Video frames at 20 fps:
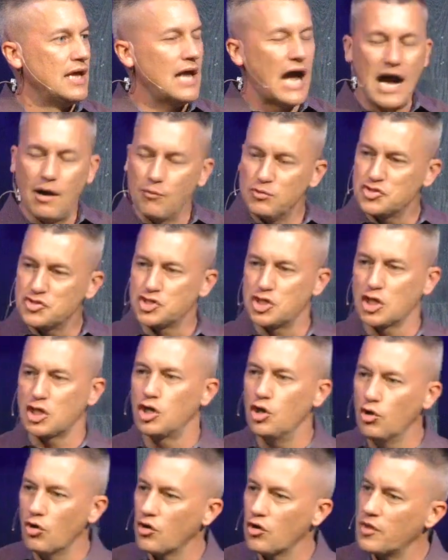I would
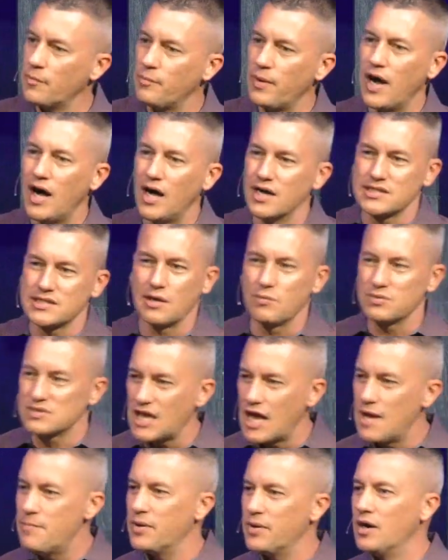secure the box. I would
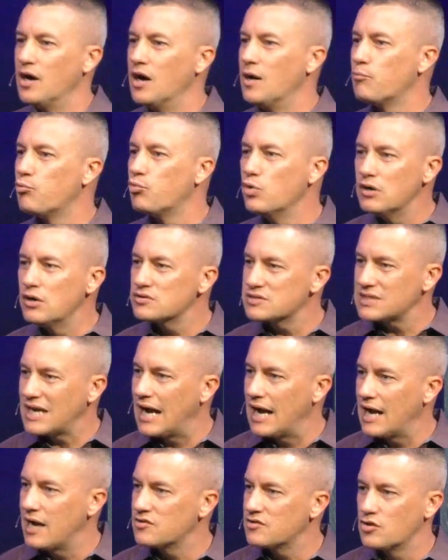tape it up real
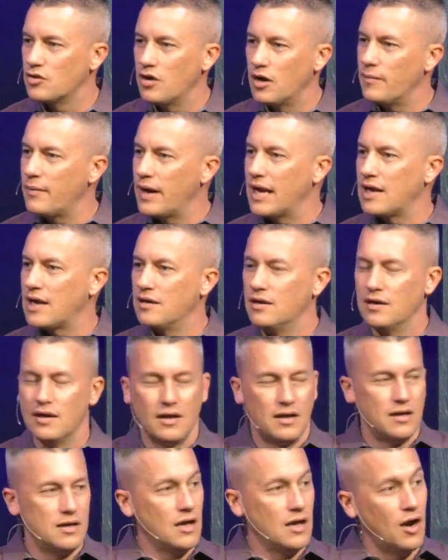tight so nobody,
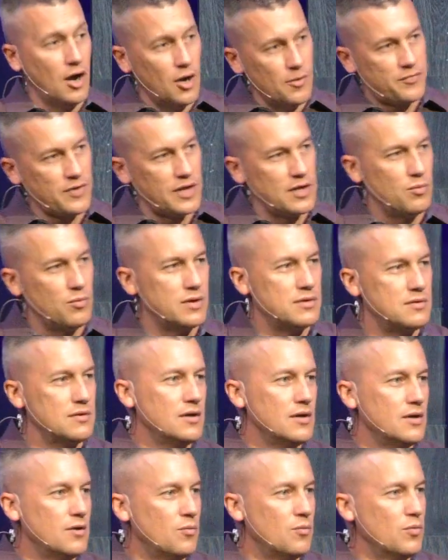hopefully would
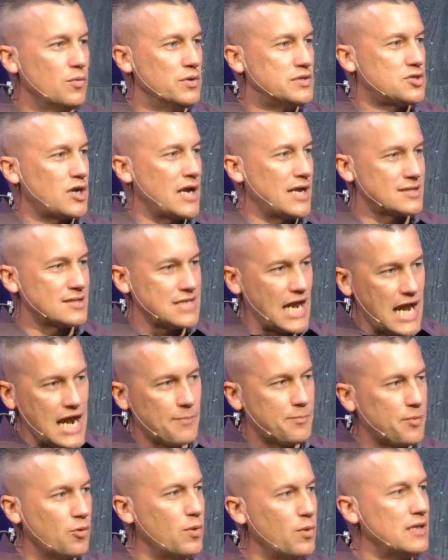try to
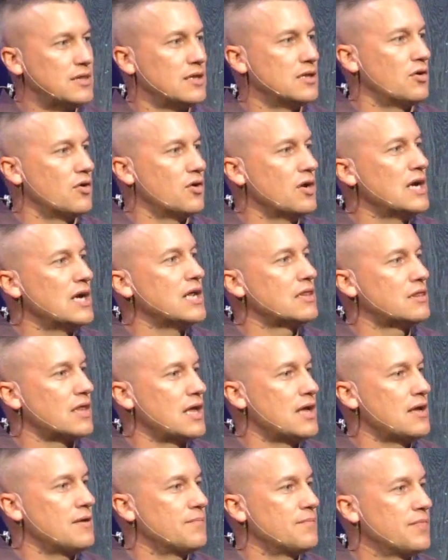tamper with it or
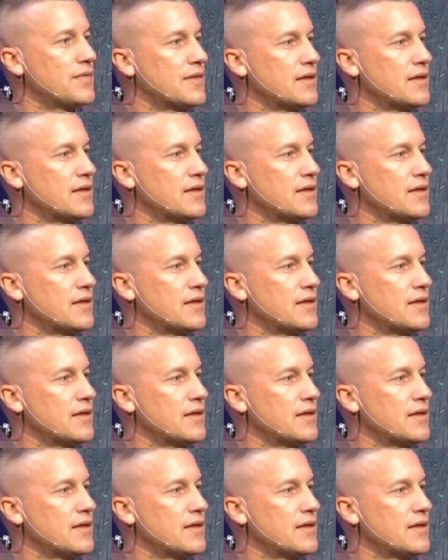anything.